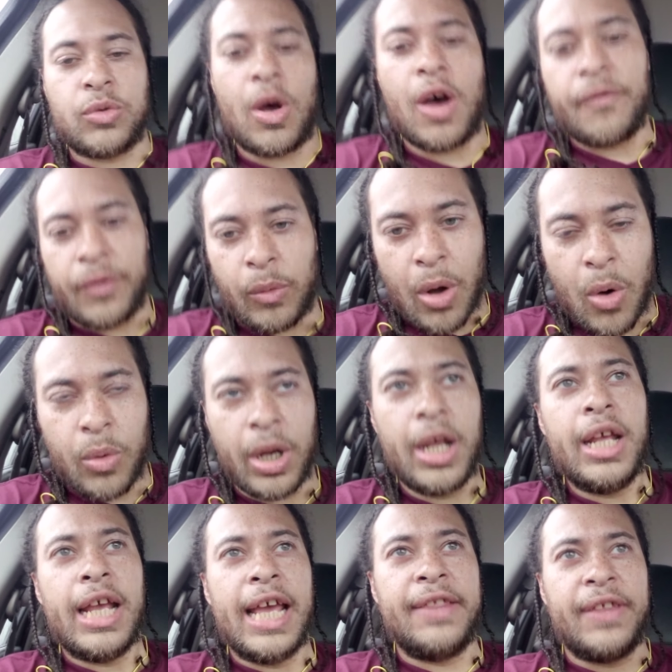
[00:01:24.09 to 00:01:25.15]
twelve year old,
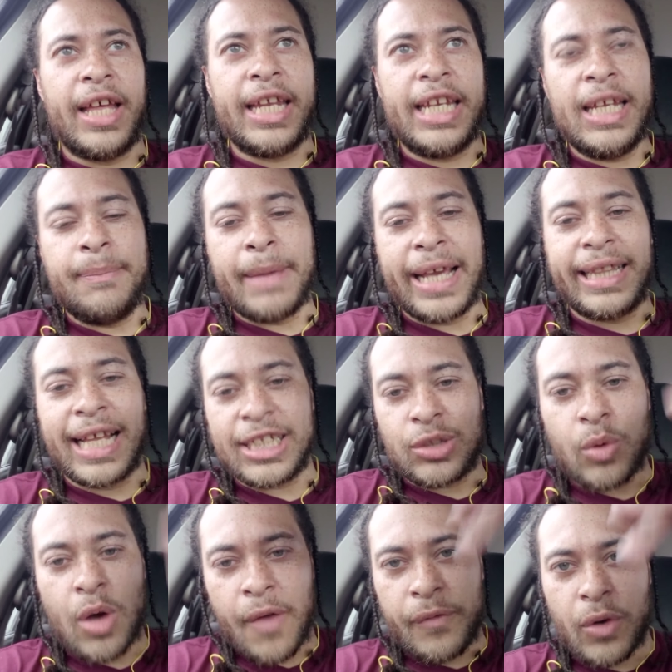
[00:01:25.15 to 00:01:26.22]
and then he made that
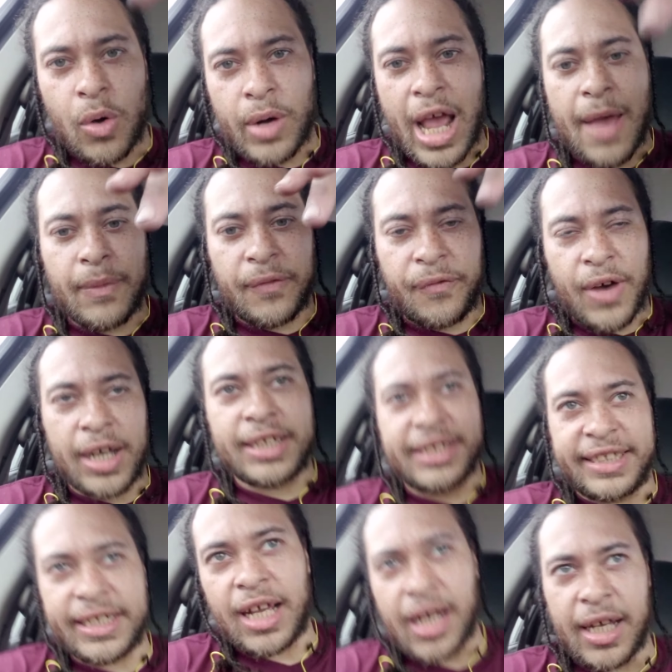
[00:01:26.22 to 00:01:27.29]
twelve year old have a fucking
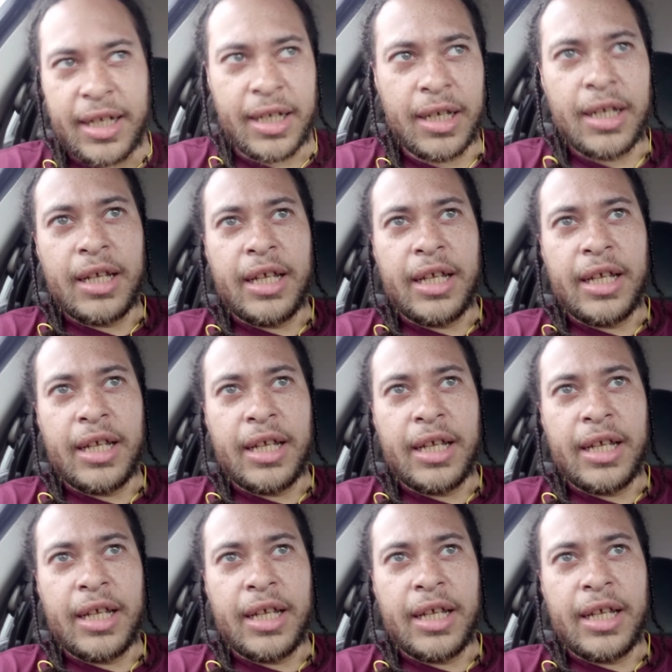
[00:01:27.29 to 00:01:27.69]
son,